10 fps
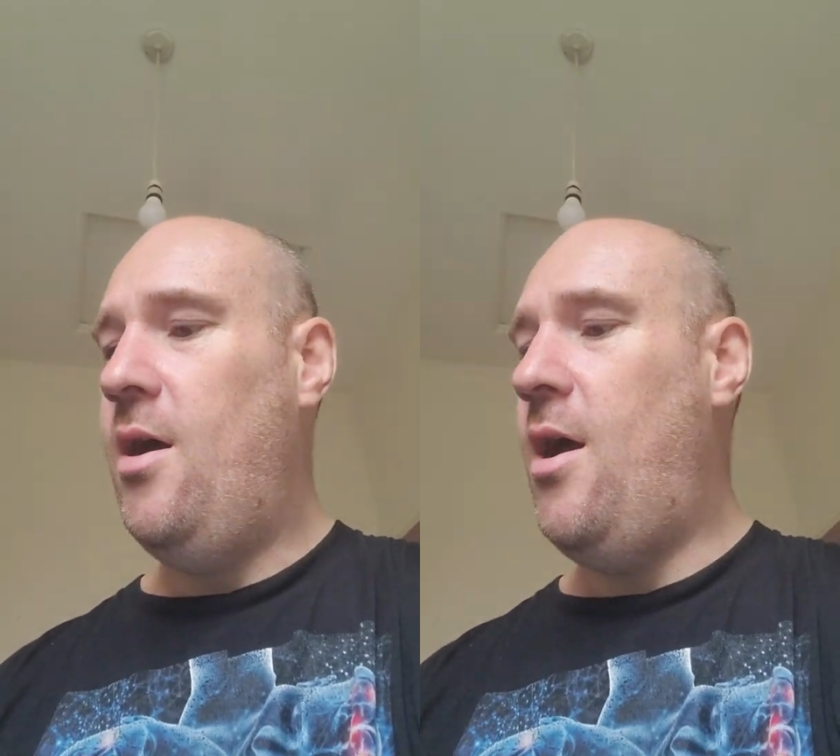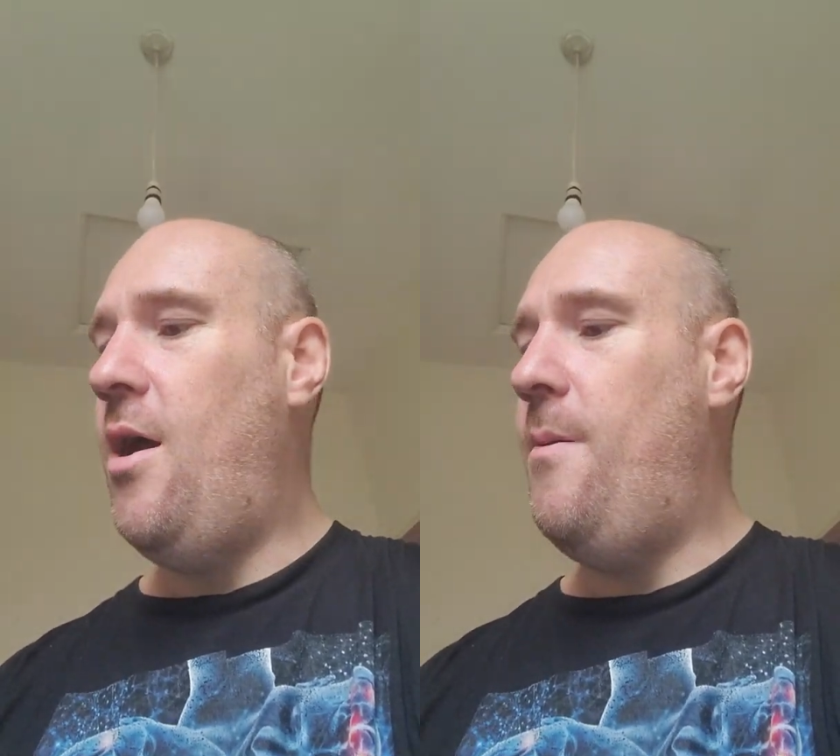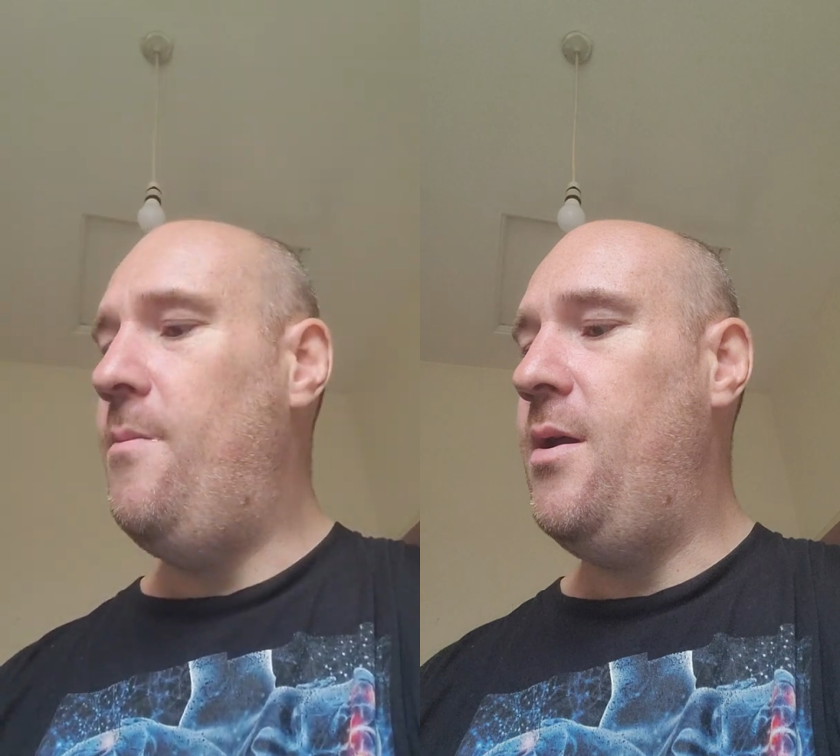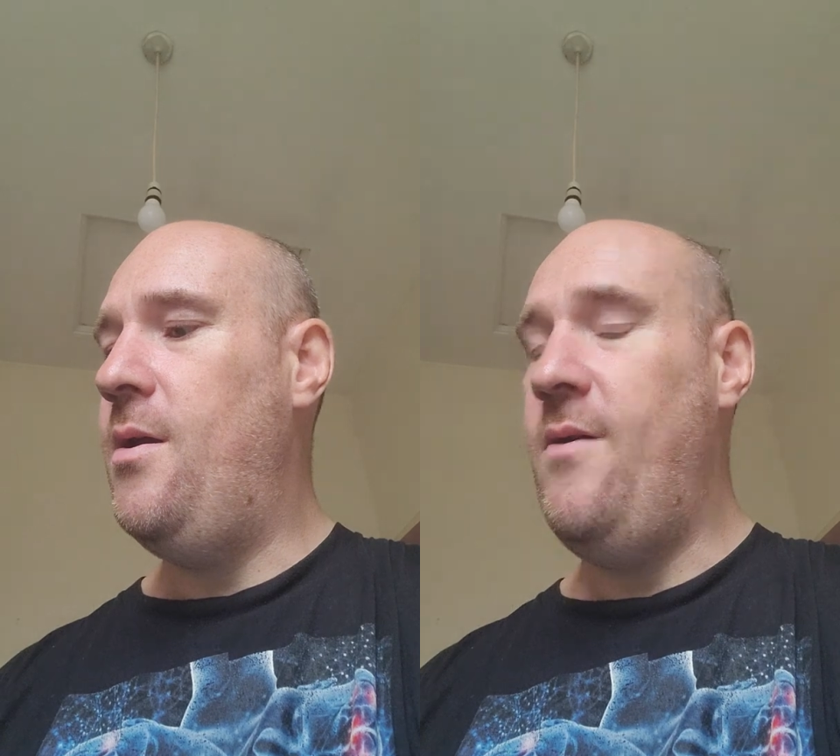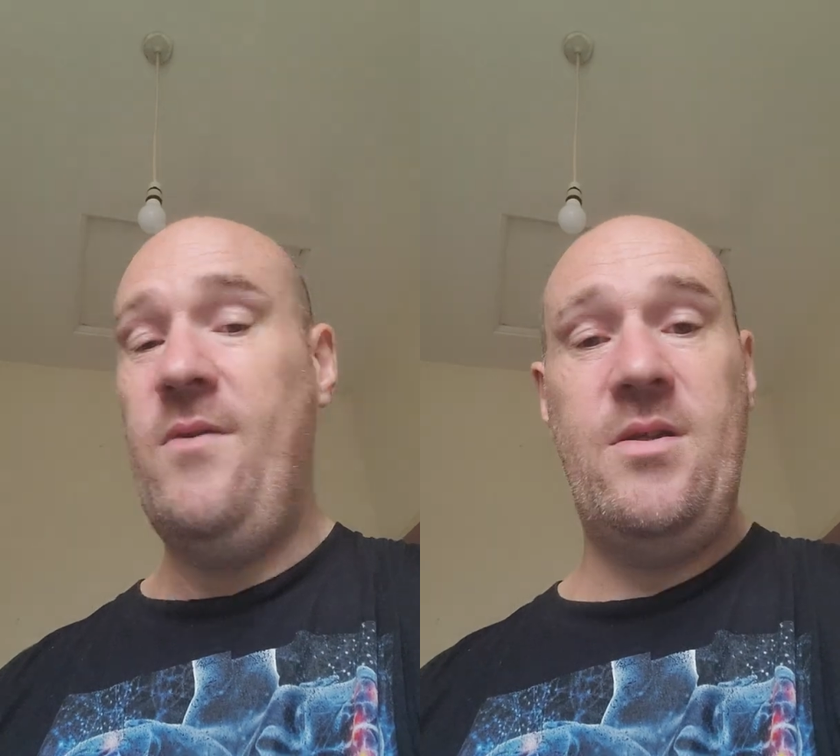
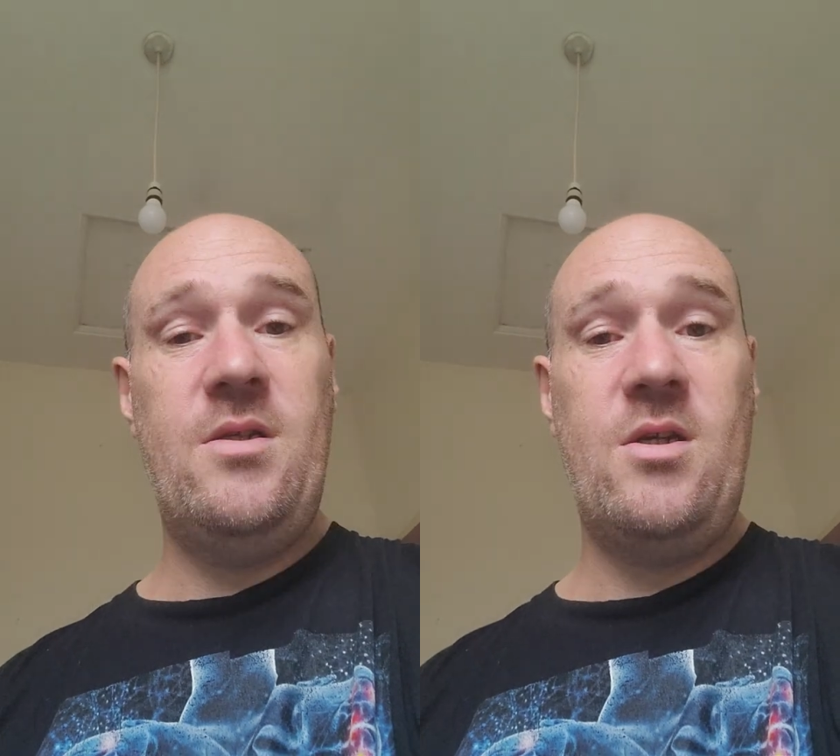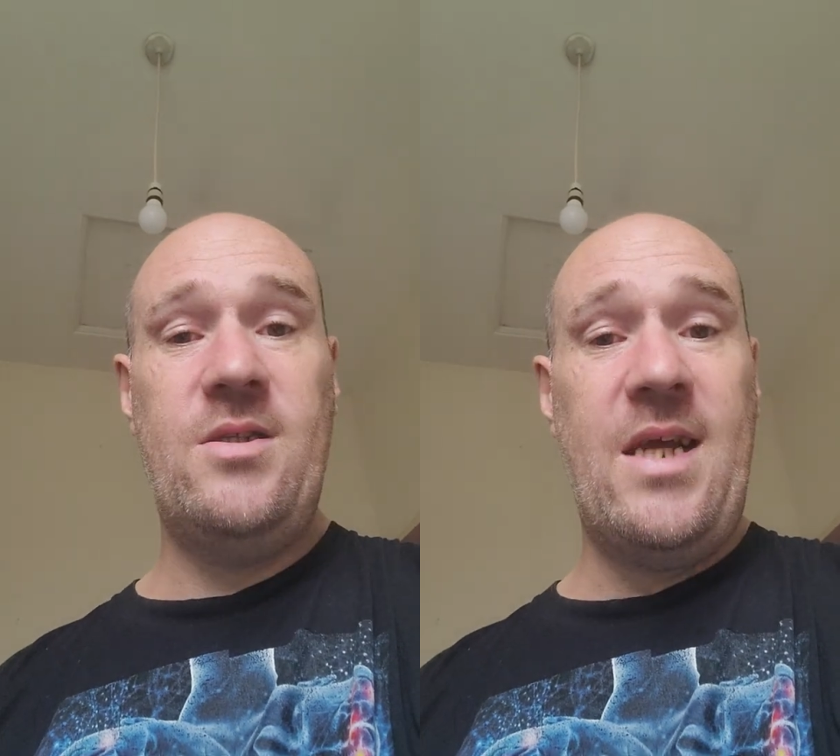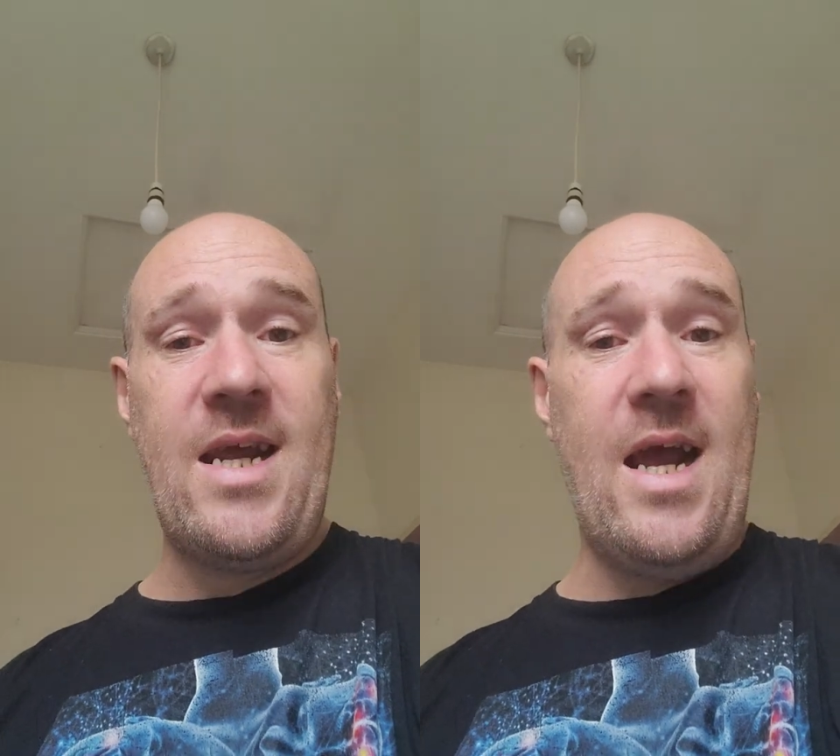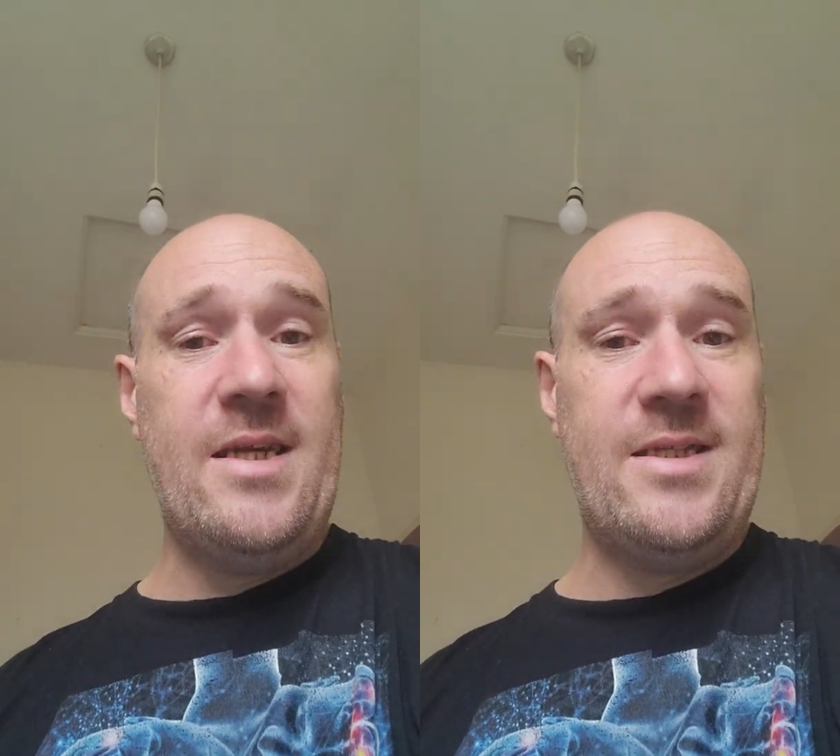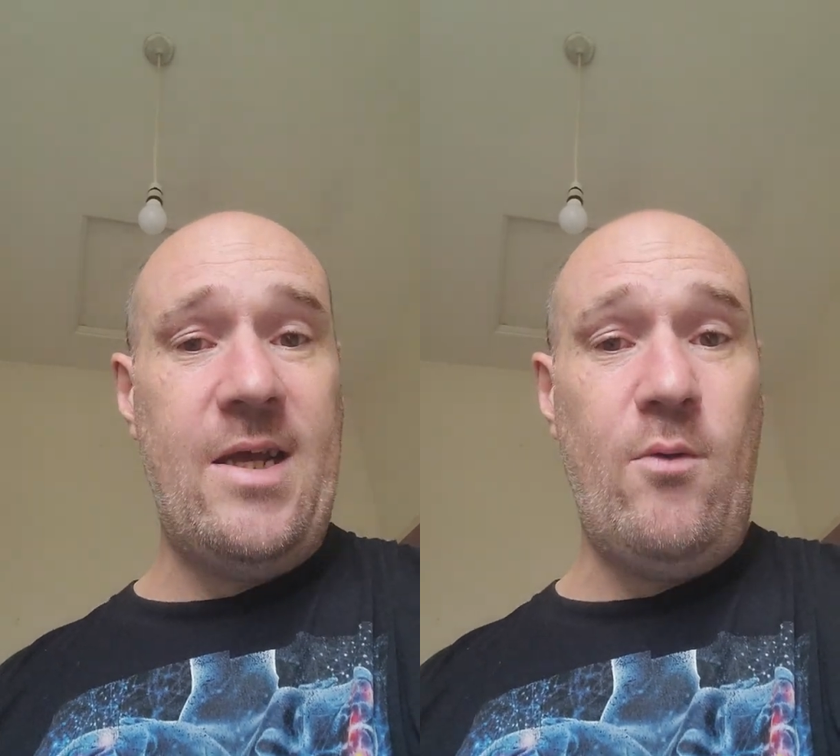If it's, because I
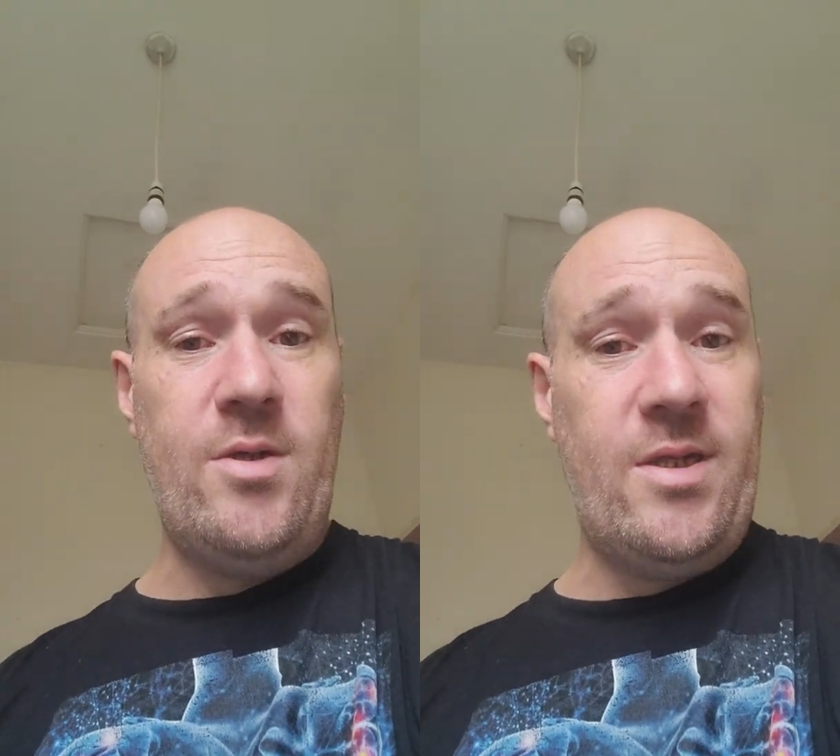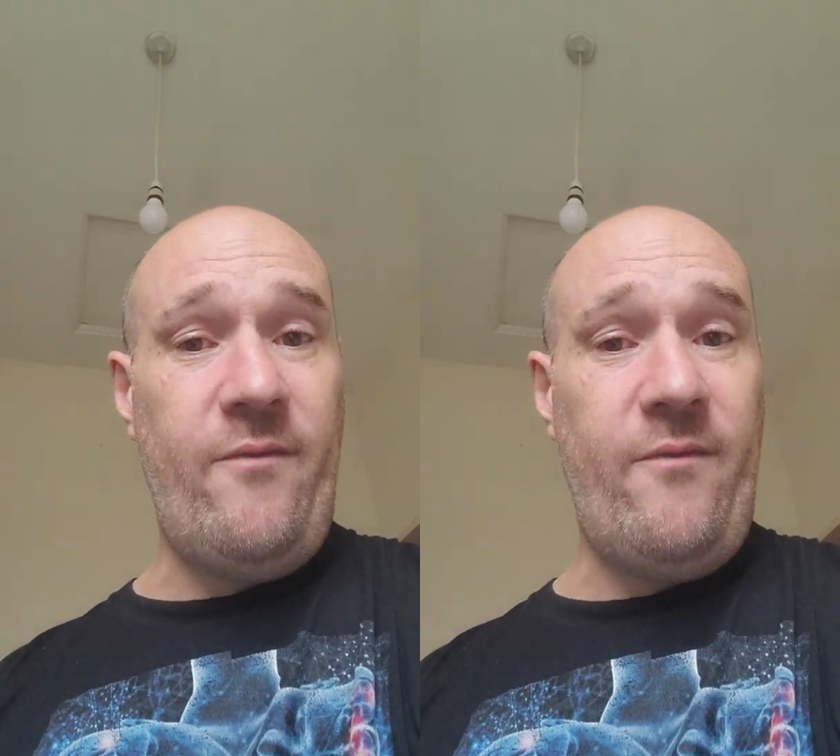can't see it once